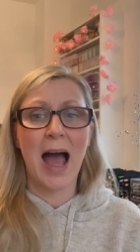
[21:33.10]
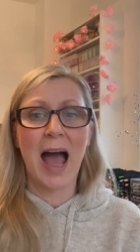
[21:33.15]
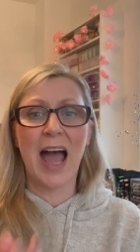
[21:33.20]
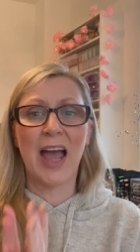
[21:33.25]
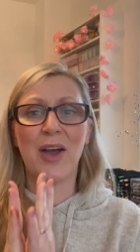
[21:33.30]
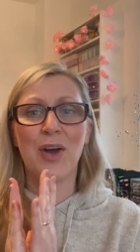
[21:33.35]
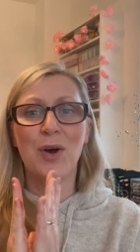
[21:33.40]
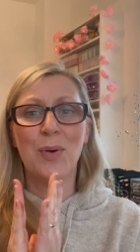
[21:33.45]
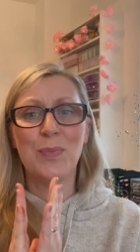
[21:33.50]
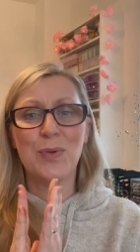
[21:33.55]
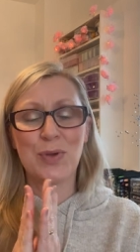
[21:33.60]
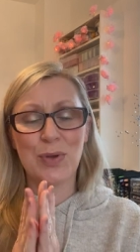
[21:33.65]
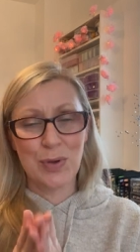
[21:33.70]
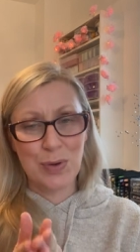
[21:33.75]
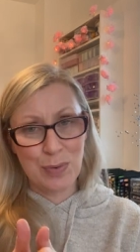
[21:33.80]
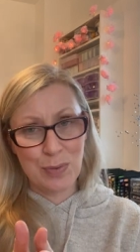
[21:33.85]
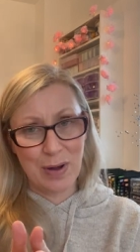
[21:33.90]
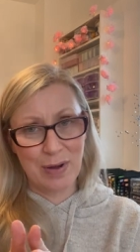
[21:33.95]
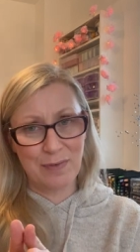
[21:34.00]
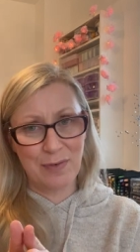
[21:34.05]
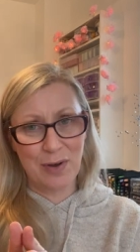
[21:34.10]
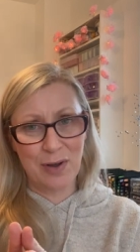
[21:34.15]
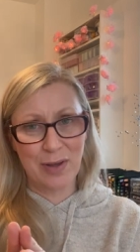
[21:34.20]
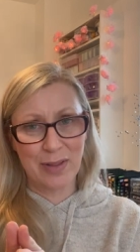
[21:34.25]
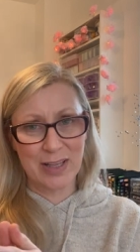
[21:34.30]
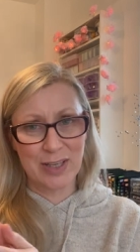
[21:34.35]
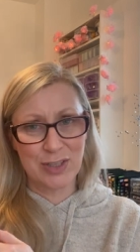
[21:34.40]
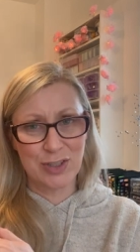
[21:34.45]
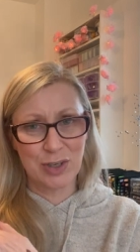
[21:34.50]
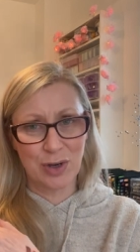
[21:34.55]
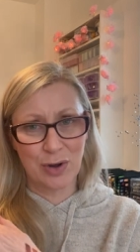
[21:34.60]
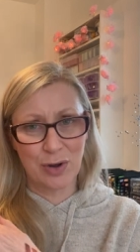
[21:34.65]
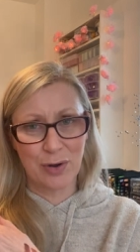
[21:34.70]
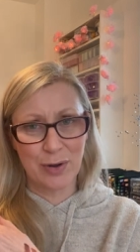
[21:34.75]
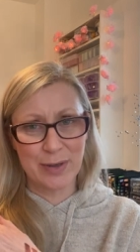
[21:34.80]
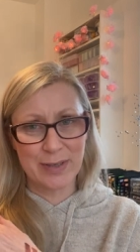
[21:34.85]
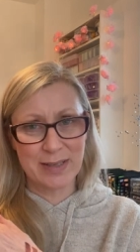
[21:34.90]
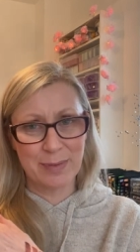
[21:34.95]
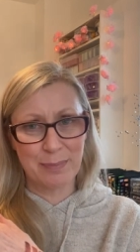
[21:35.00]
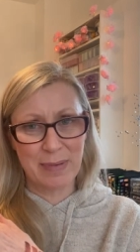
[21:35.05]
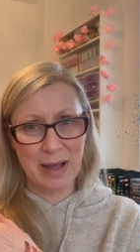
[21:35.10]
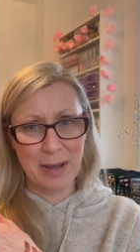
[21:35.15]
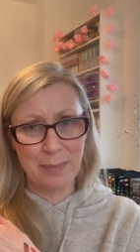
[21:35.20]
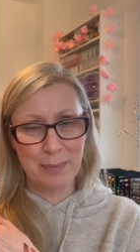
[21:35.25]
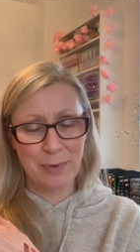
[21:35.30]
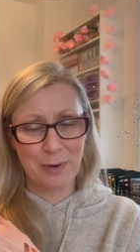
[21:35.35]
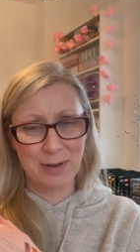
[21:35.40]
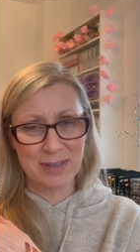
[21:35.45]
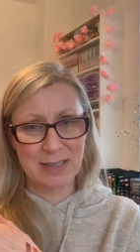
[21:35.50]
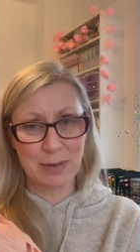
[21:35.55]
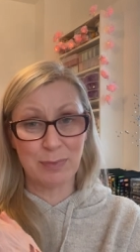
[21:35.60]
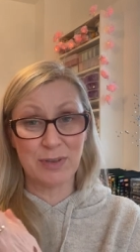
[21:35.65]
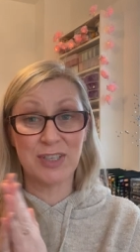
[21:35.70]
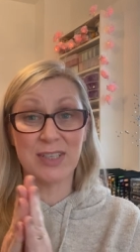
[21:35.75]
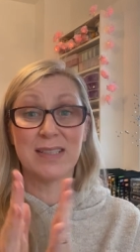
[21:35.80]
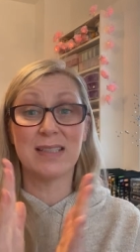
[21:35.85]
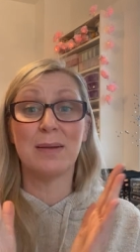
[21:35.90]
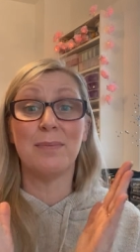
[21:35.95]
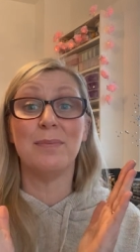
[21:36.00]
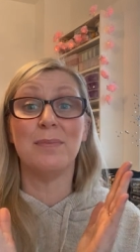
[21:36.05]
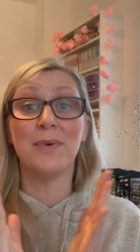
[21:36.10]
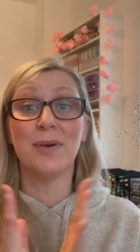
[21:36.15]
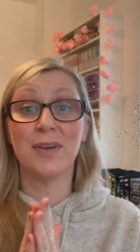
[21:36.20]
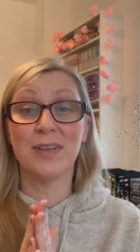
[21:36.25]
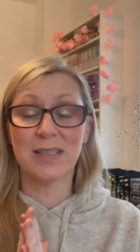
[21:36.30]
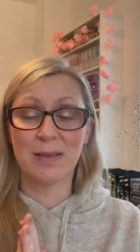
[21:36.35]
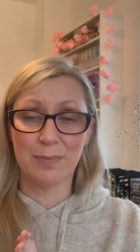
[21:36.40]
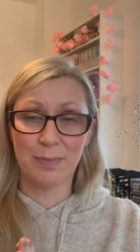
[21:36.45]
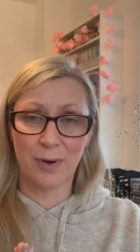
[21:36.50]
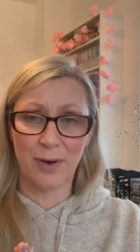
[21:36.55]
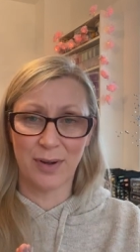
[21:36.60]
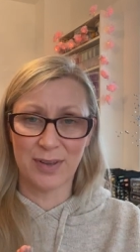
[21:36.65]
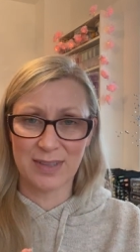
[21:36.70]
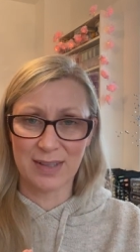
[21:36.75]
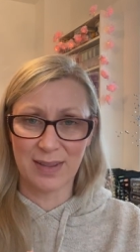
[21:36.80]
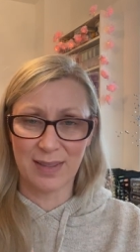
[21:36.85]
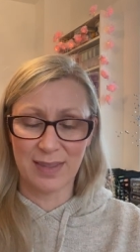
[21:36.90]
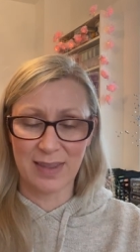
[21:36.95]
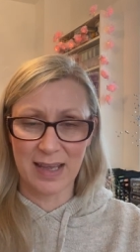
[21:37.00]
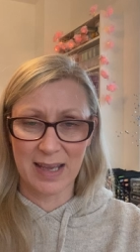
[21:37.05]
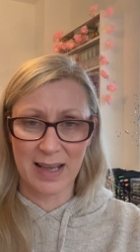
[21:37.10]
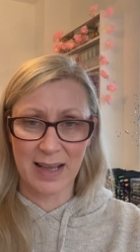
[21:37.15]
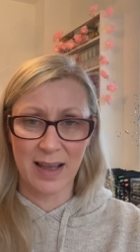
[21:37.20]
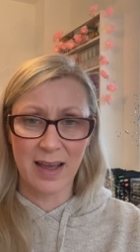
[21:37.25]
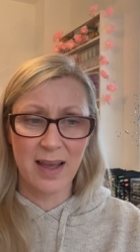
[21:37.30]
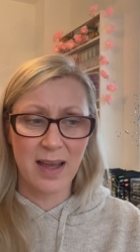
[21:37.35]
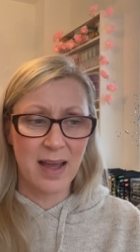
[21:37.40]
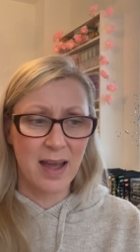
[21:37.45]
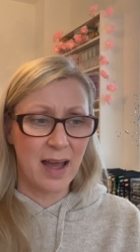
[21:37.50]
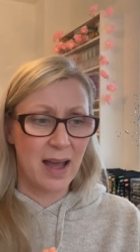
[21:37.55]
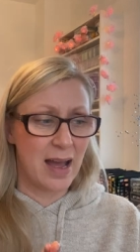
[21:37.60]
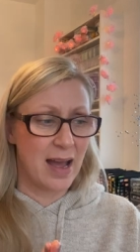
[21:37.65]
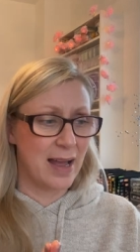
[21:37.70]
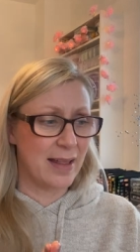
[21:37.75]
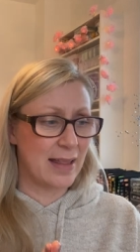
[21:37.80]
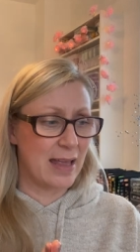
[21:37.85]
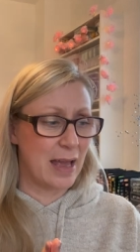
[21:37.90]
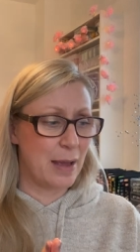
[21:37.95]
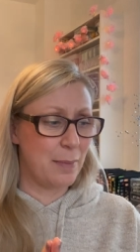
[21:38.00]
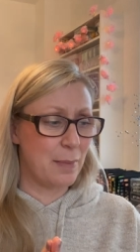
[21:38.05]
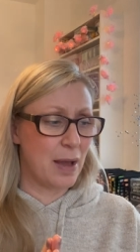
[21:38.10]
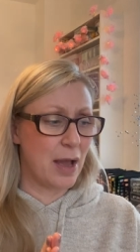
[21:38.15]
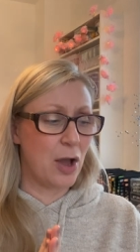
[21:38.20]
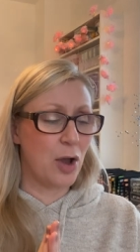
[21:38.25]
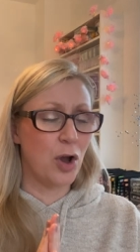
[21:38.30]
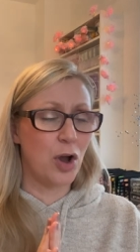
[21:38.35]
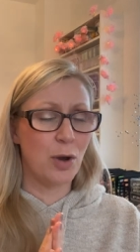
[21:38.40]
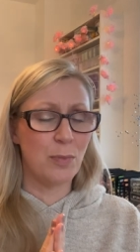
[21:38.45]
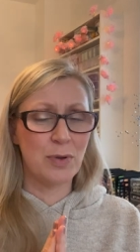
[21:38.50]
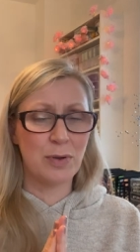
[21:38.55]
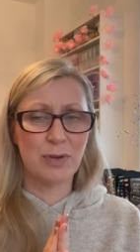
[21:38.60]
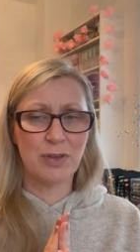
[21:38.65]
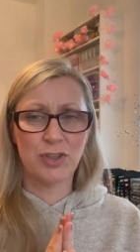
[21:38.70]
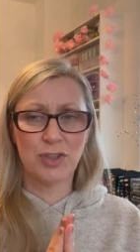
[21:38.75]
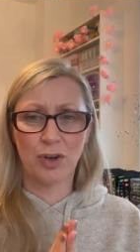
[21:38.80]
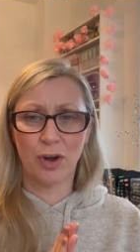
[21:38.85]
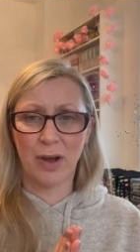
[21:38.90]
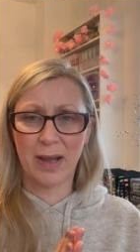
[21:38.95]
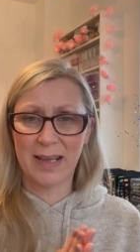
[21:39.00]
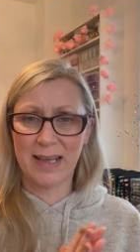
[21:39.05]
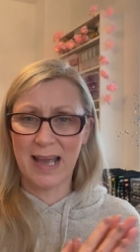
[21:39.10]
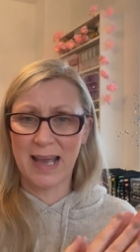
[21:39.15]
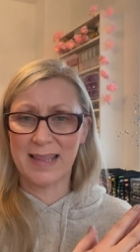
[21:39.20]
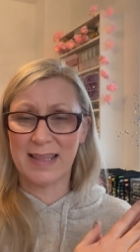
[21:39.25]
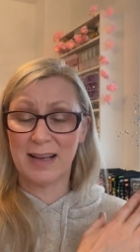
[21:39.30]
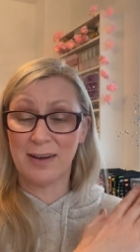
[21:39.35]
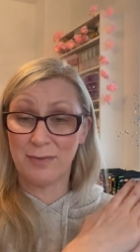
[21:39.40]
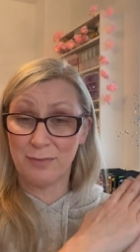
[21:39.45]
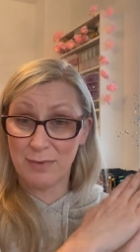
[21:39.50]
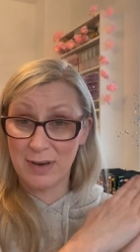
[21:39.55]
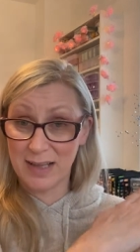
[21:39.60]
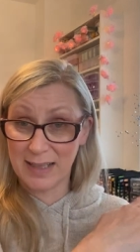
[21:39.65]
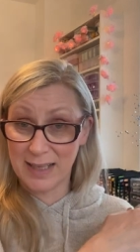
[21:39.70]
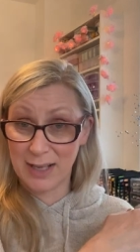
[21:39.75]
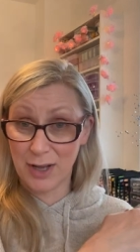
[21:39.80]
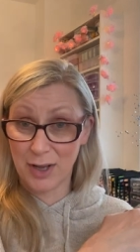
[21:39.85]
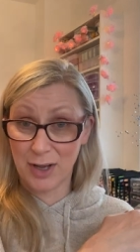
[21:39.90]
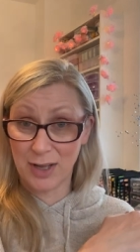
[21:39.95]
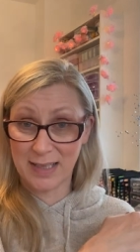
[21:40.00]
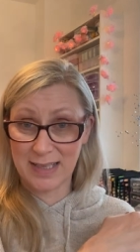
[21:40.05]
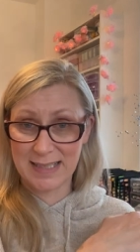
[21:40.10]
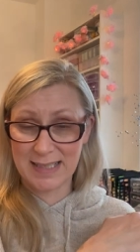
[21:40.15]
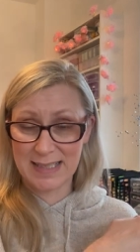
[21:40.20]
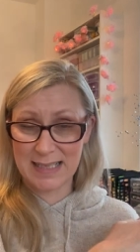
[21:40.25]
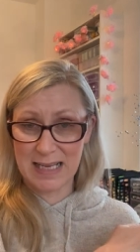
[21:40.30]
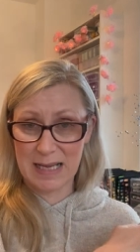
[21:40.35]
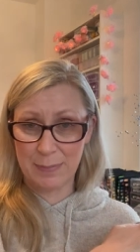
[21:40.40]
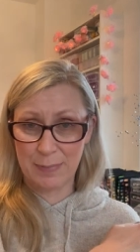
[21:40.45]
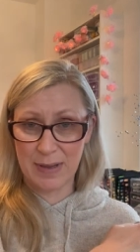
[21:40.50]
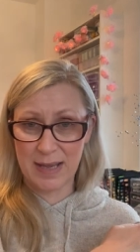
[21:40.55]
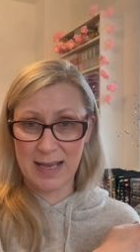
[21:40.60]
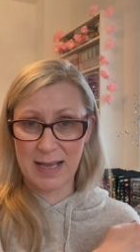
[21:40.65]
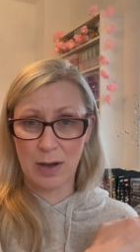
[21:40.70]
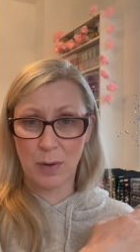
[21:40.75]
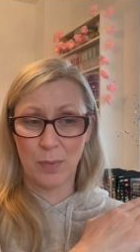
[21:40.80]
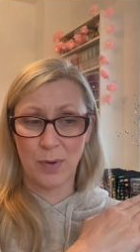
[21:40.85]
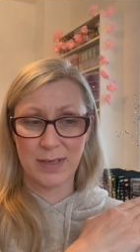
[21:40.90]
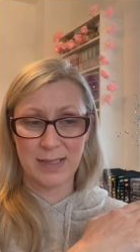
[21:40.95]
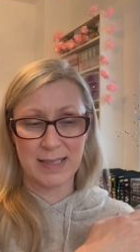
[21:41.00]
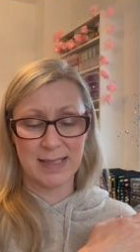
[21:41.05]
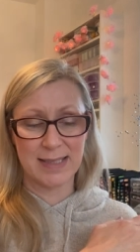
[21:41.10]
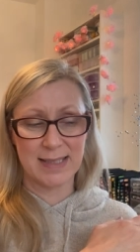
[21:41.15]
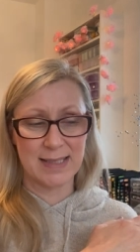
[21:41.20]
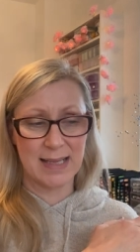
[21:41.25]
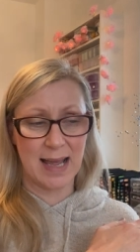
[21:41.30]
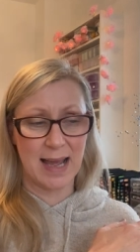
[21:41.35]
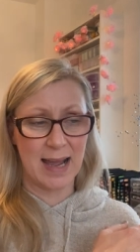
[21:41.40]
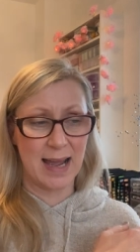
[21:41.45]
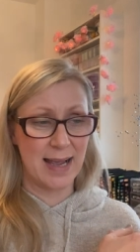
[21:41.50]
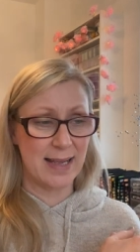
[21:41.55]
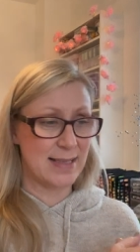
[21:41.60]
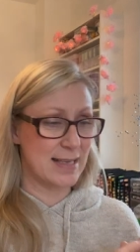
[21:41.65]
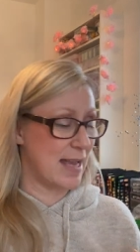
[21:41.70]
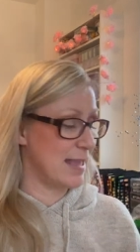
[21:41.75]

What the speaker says: I hope you have all enjoyed my unboxing, which is the most important thing. And I hope you enjoy getting a really early sneak peek at what's inside.